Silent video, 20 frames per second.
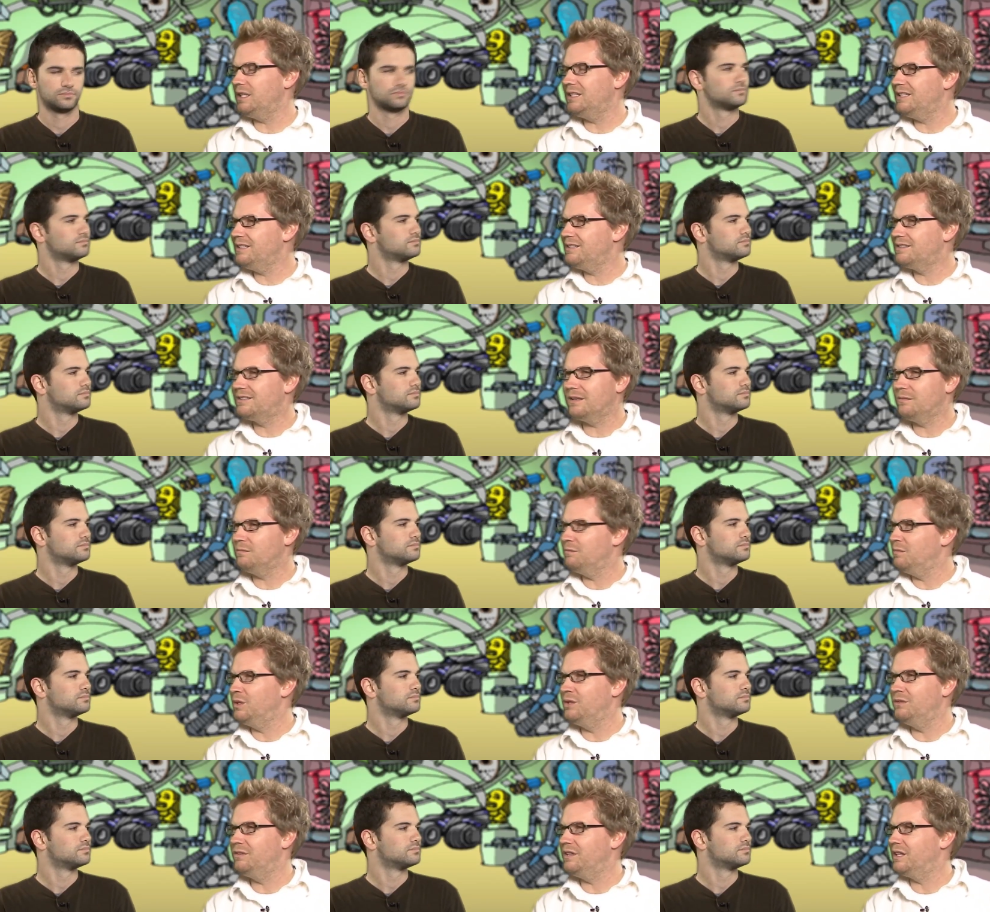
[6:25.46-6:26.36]
Speaker 1: he did some
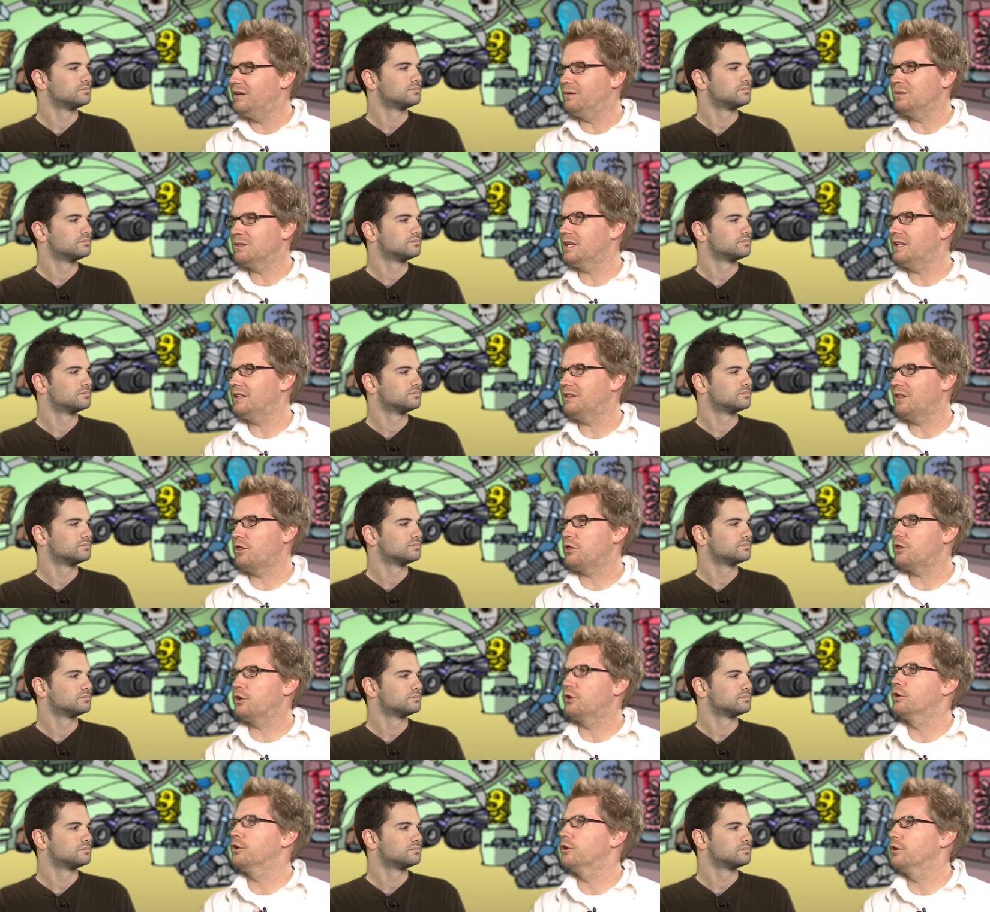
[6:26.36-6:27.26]
movie that was like the
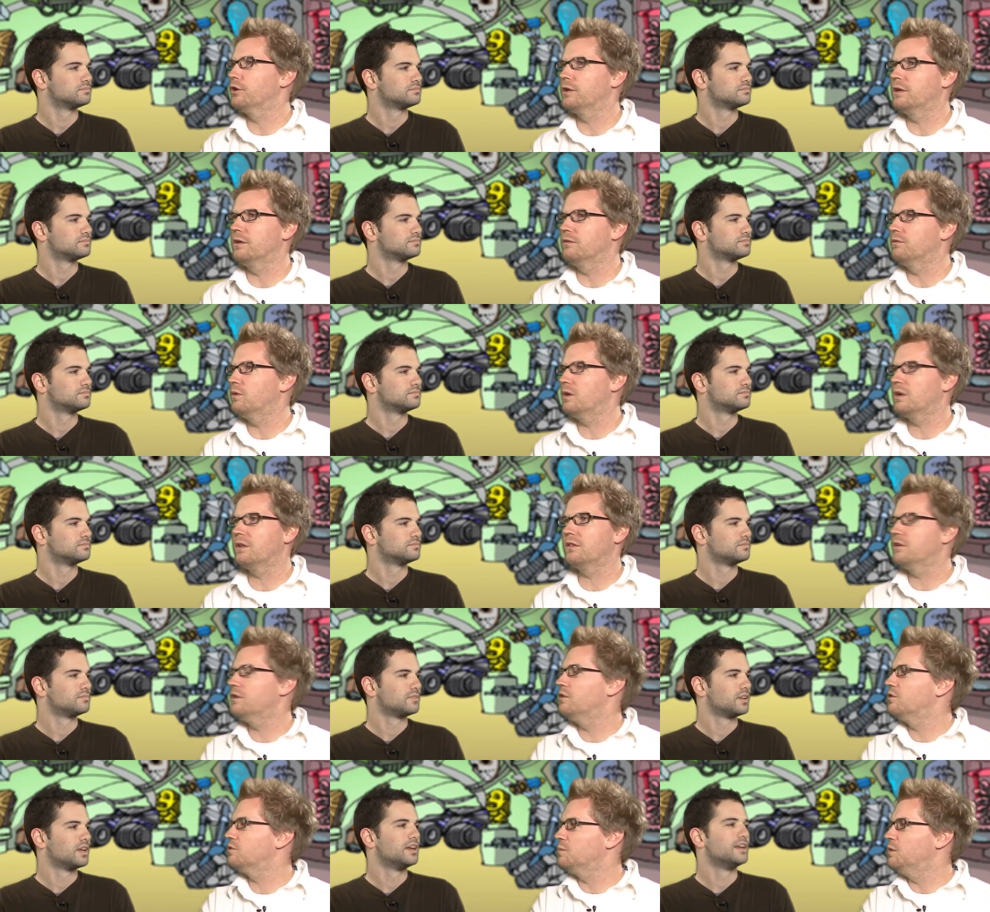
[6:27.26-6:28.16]
third of one of
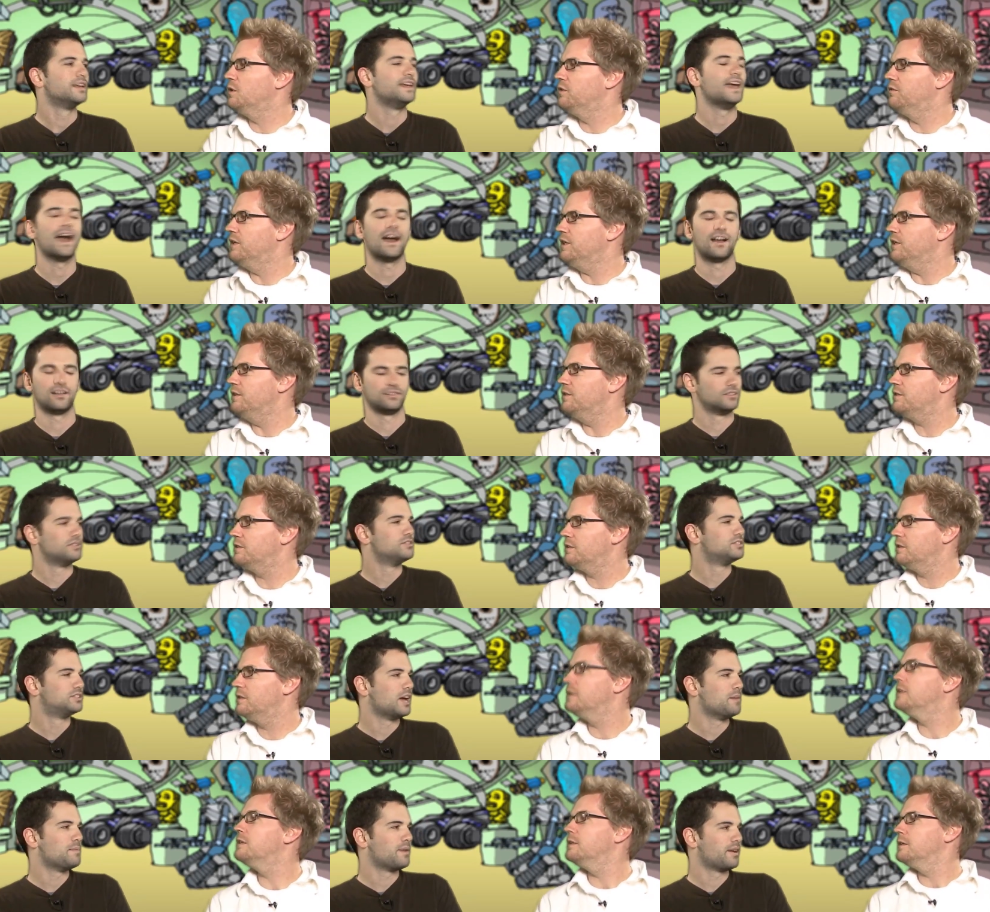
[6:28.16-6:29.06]
those movies. Yeah, it
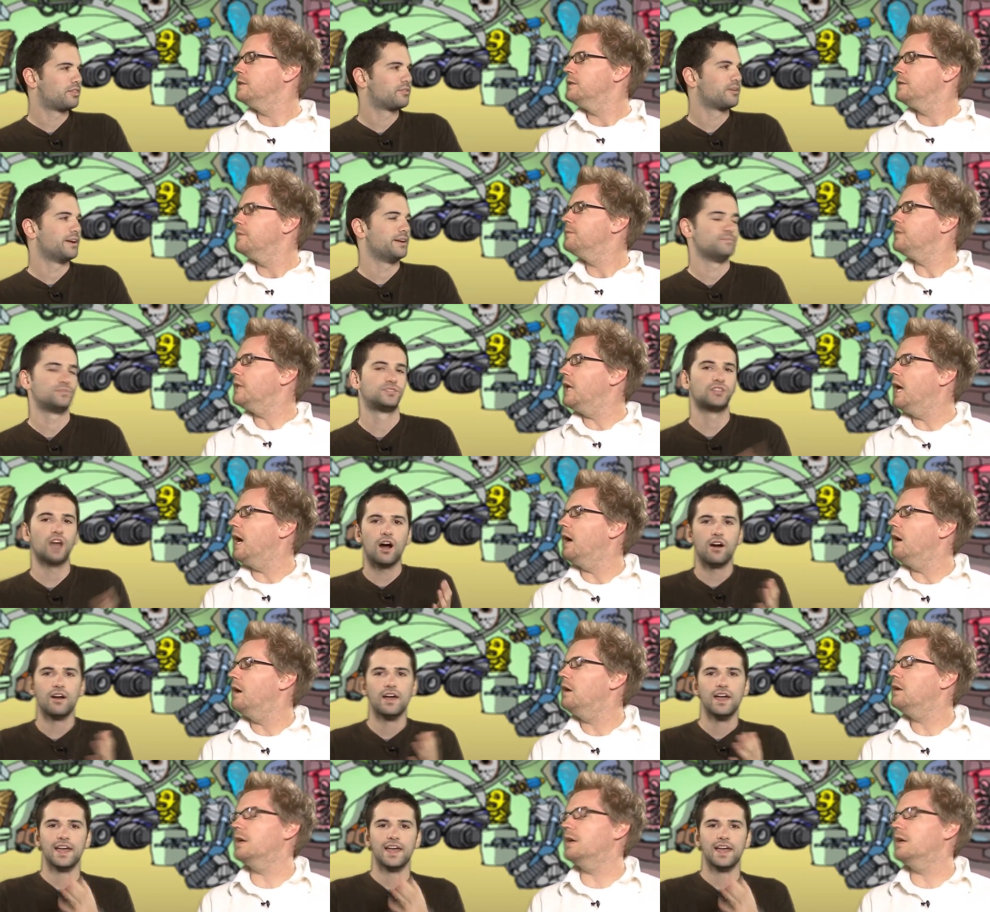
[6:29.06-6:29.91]
was Nightmare
Speaker 2: three. Yeah, so